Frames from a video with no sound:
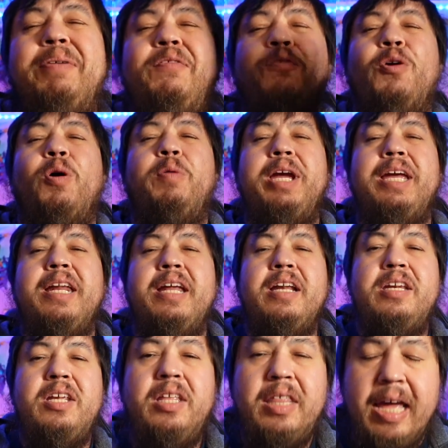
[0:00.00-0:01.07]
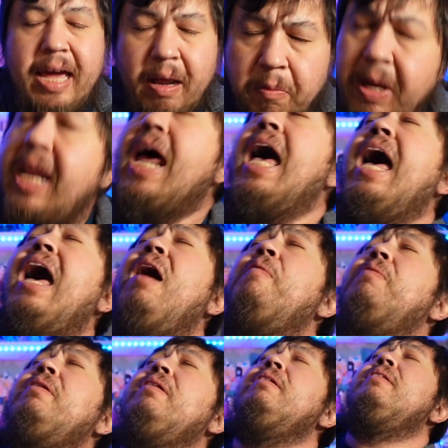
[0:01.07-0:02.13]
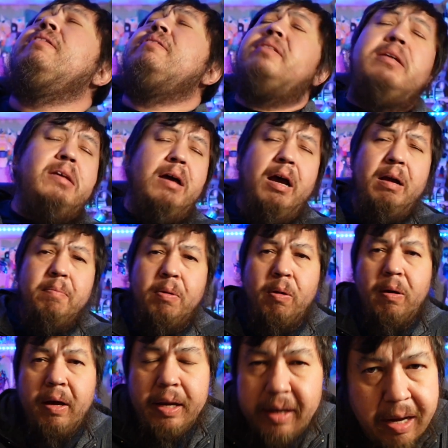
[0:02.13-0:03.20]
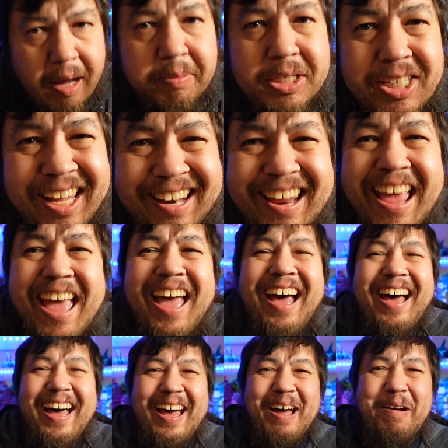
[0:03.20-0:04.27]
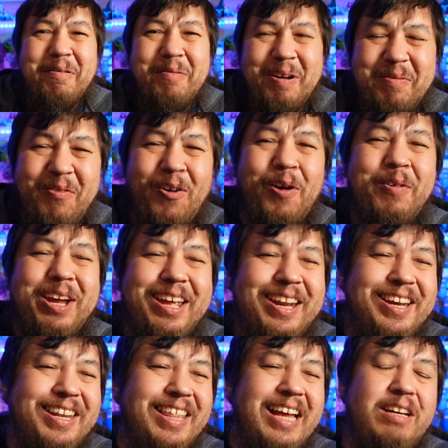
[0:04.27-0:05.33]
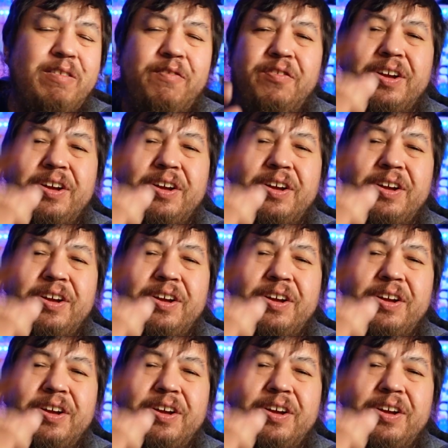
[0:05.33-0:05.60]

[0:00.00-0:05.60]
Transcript: before we get into that, when I was a young boy, no, I'm just kidding. Uh, before we get into that, don't